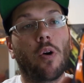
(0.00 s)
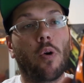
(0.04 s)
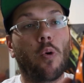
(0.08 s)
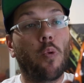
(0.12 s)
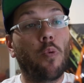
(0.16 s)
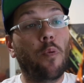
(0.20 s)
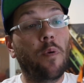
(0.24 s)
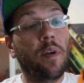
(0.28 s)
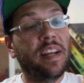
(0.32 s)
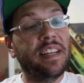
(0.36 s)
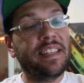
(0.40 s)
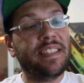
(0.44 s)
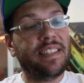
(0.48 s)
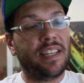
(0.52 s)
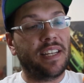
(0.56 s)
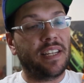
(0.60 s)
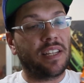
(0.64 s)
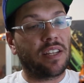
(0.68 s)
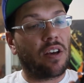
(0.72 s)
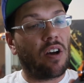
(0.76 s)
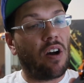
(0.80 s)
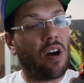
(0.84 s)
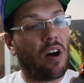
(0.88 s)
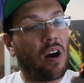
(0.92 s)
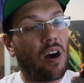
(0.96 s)

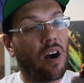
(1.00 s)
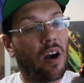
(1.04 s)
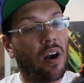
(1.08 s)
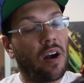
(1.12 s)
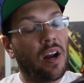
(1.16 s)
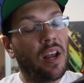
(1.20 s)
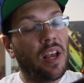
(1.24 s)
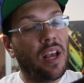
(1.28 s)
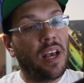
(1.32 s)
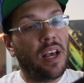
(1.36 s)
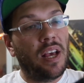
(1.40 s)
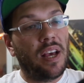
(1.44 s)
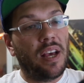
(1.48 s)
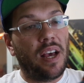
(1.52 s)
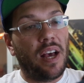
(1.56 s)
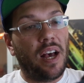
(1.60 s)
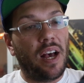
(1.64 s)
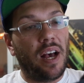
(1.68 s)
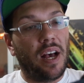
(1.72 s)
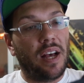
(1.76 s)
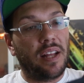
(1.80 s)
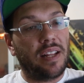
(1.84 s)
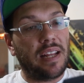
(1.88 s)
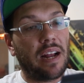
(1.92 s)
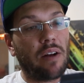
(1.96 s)
resin car
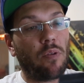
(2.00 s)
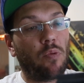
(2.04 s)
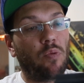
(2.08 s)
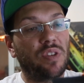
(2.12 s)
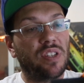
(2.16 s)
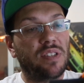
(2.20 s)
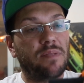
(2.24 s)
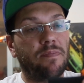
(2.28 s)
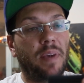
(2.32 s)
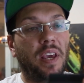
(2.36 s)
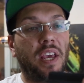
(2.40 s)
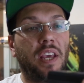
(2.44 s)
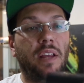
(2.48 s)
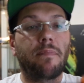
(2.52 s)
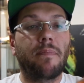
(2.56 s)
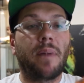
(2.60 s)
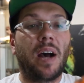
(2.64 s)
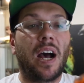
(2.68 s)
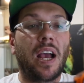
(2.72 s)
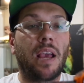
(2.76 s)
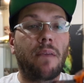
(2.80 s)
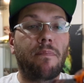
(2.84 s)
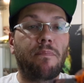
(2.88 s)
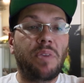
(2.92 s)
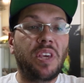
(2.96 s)
that was made
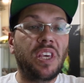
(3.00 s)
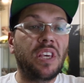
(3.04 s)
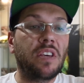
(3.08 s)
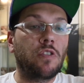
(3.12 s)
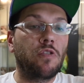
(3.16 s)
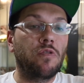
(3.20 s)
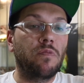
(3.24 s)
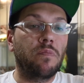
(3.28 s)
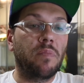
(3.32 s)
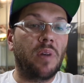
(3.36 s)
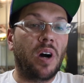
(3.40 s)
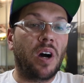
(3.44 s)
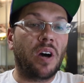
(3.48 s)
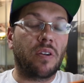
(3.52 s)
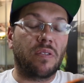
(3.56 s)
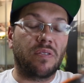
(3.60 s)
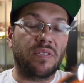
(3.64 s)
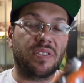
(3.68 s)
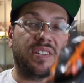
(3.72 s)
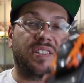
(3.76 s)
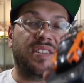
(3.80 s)
by Peako model.